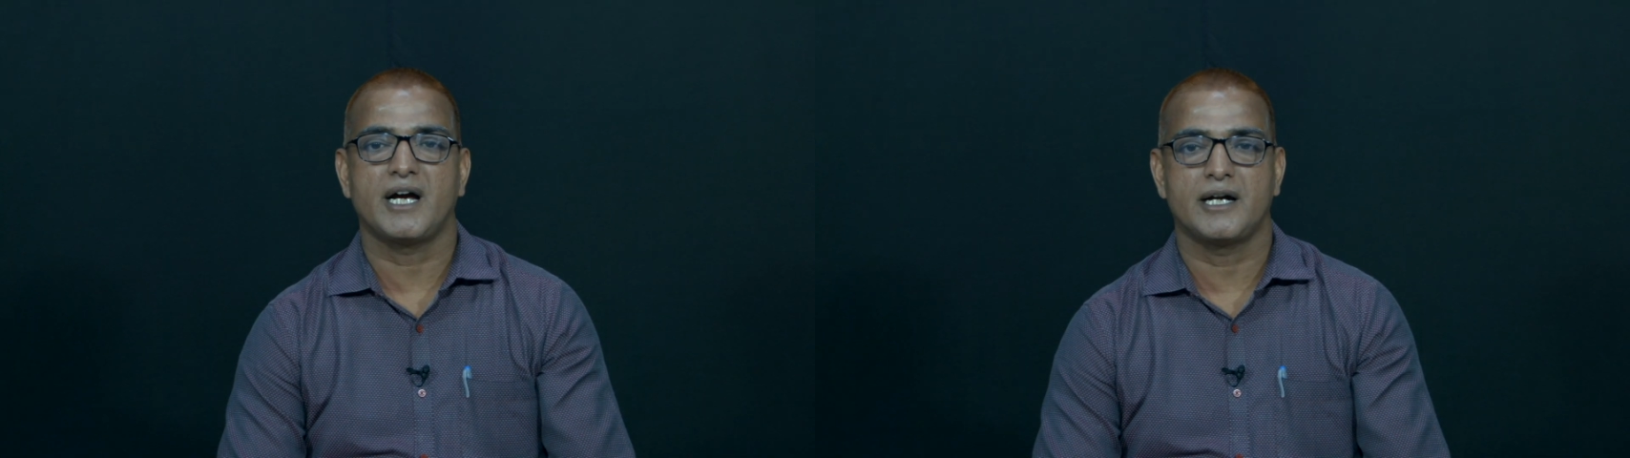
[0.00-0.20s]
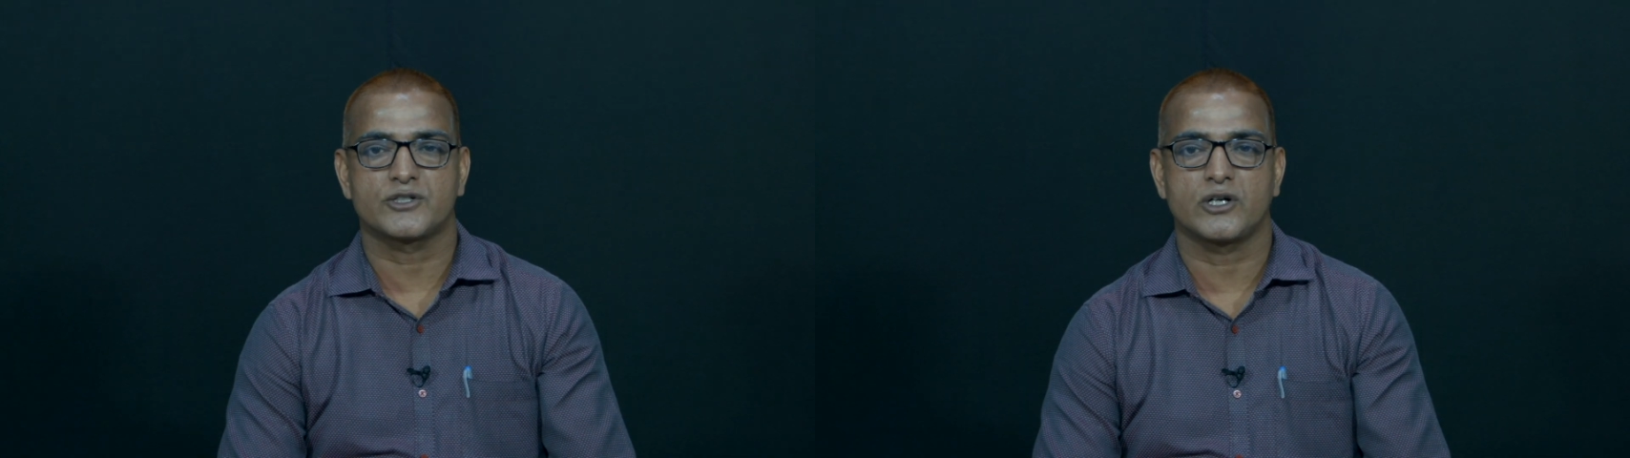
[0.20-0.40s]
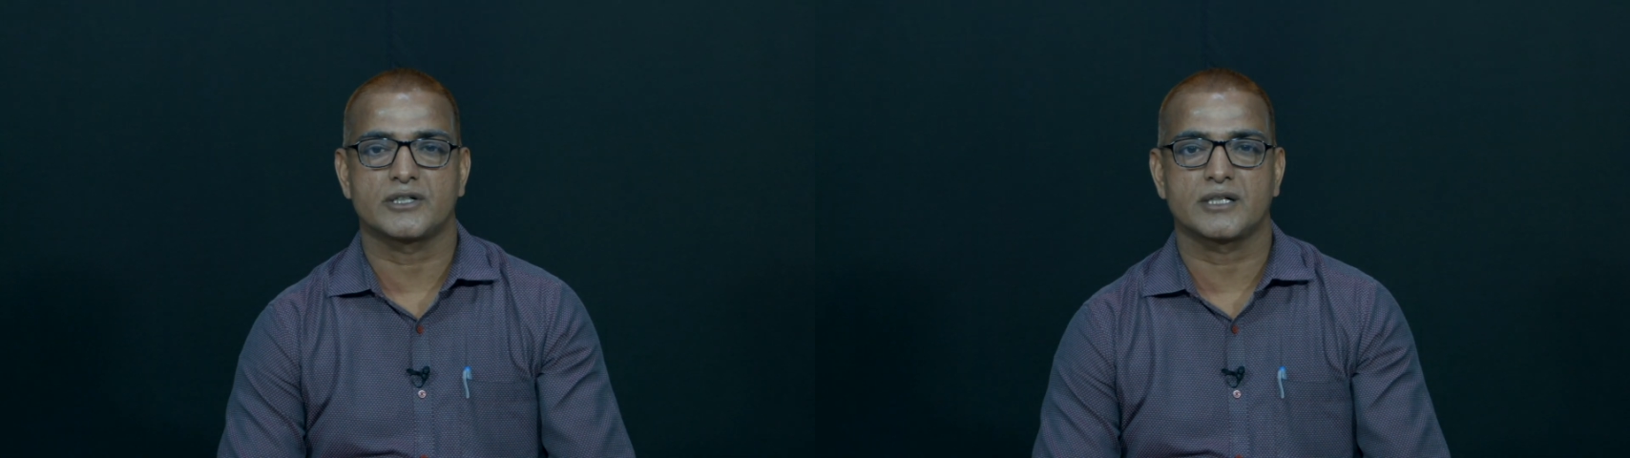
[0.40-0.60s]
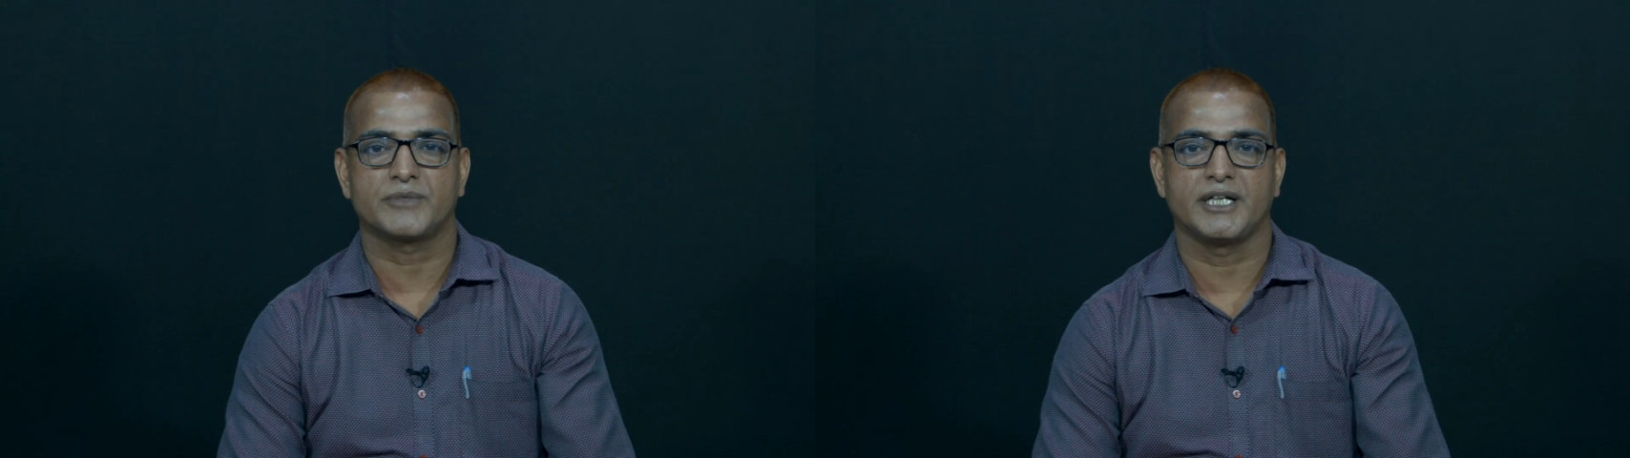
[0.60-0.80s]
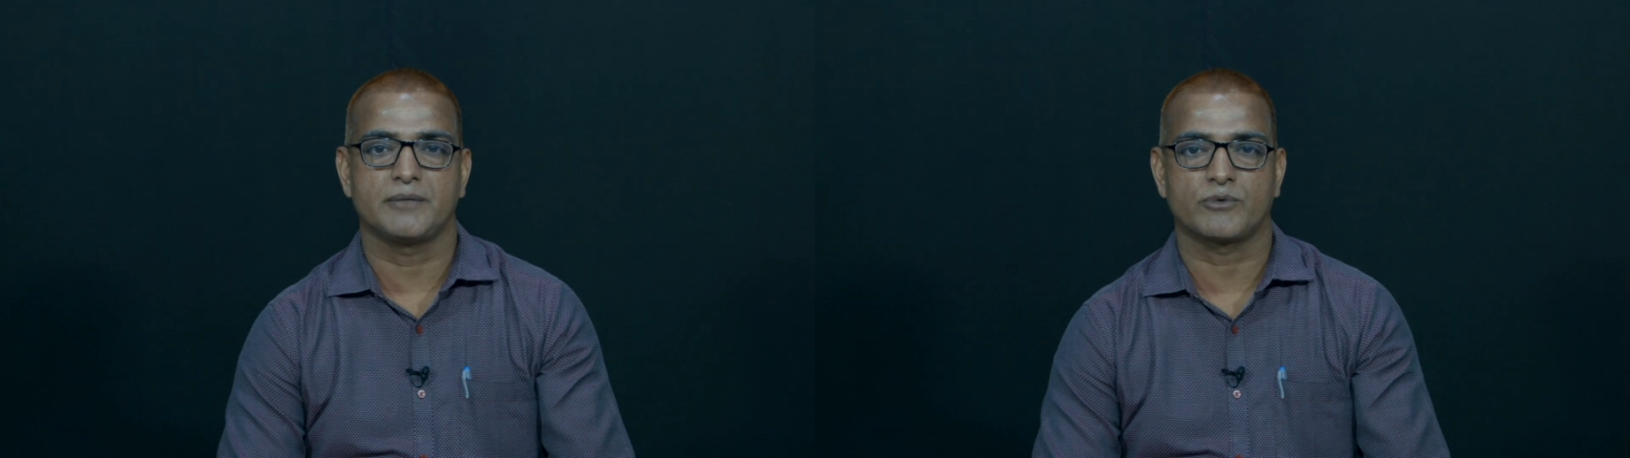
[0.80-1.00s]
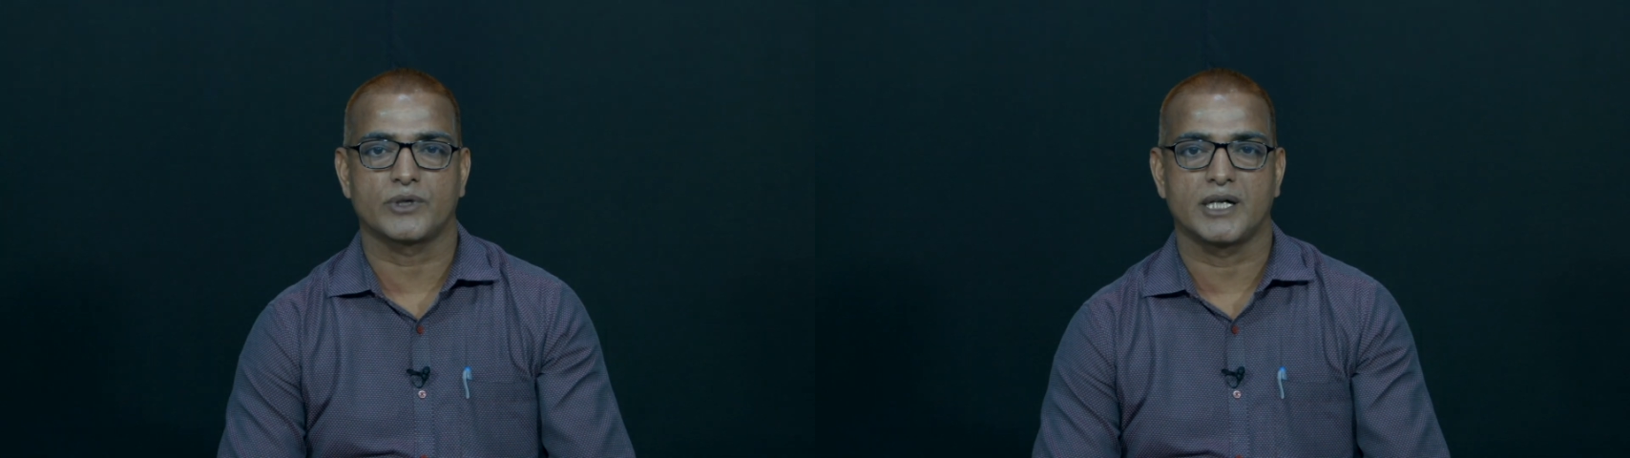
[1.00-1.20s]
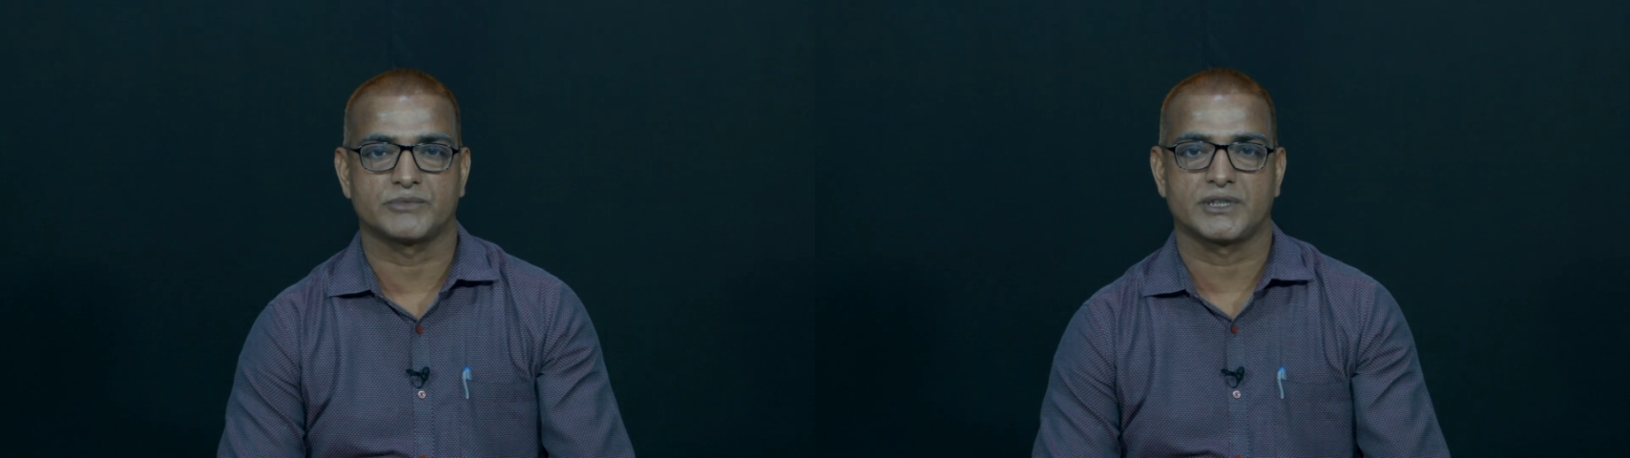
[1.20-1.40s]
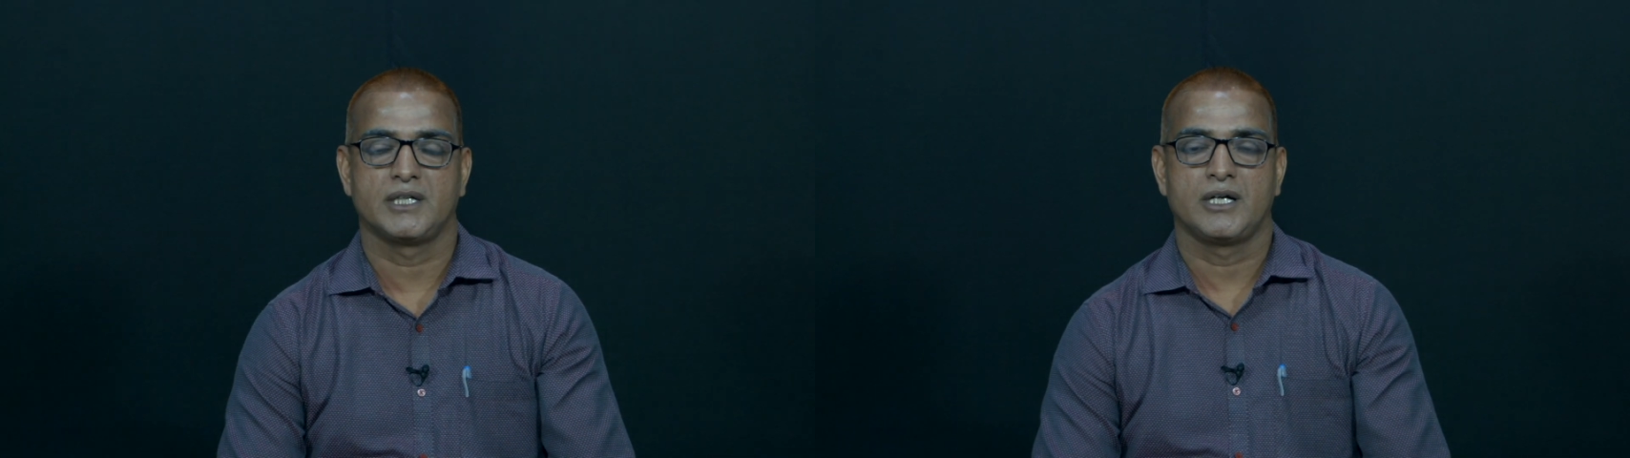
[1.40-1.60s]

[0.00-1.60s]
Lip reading: and short term training programs.